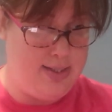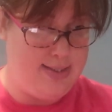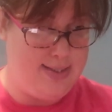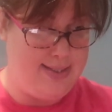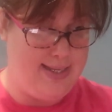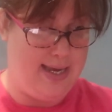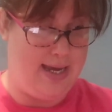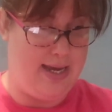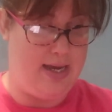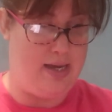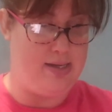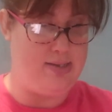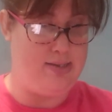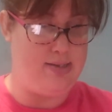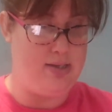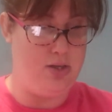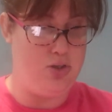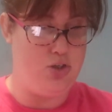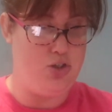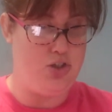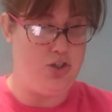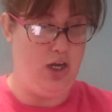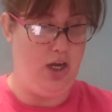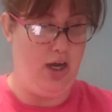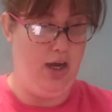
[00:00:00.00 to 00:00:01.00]
6,
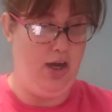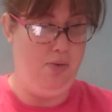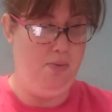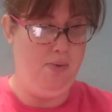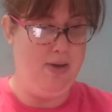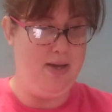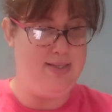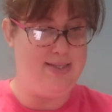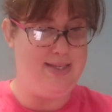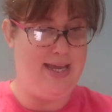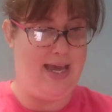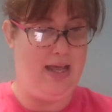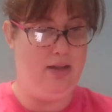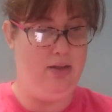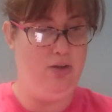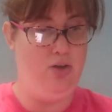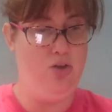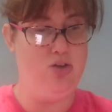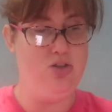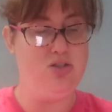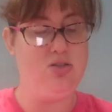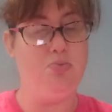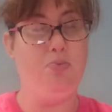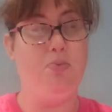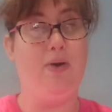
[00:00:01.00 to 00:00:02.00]
tell
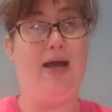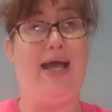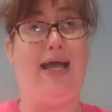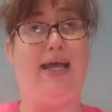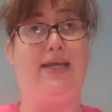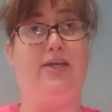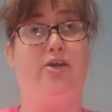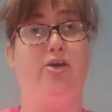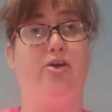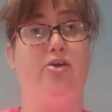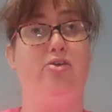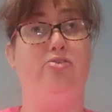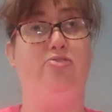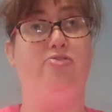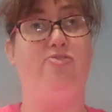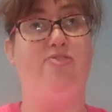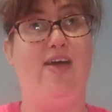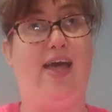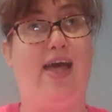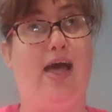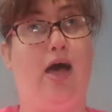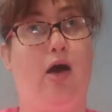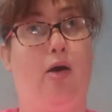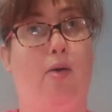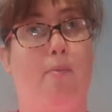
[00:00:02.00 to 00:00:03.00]
us where you
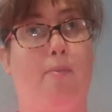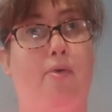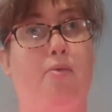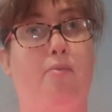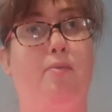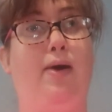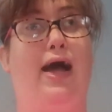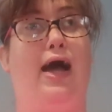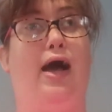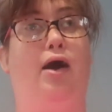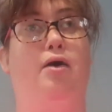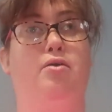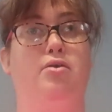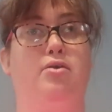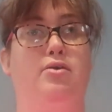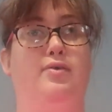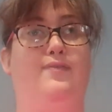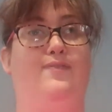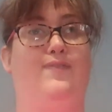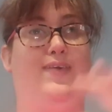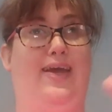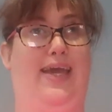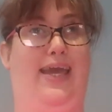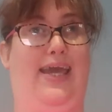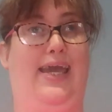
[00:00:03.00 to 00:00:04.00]
film. Well,
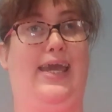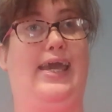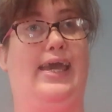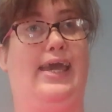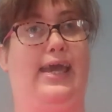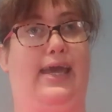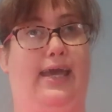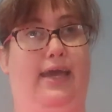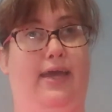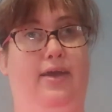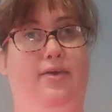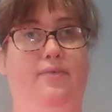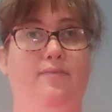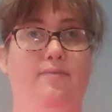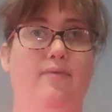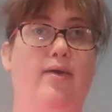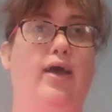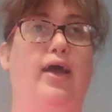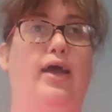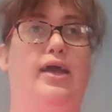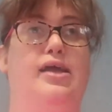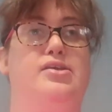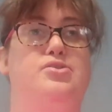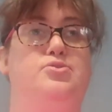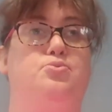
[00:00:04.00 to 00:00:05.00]
here
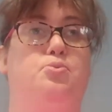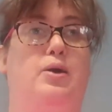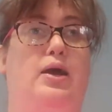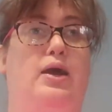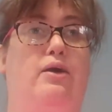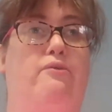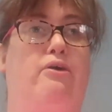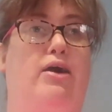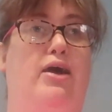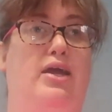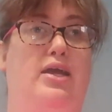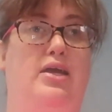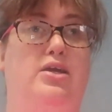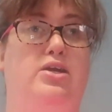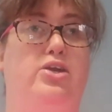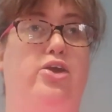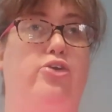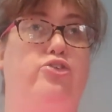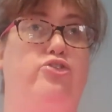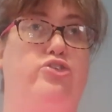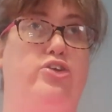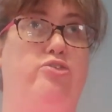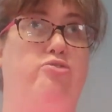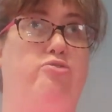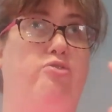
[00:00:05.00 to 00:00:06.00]
is where I
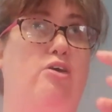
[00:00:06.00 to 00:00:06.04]
usually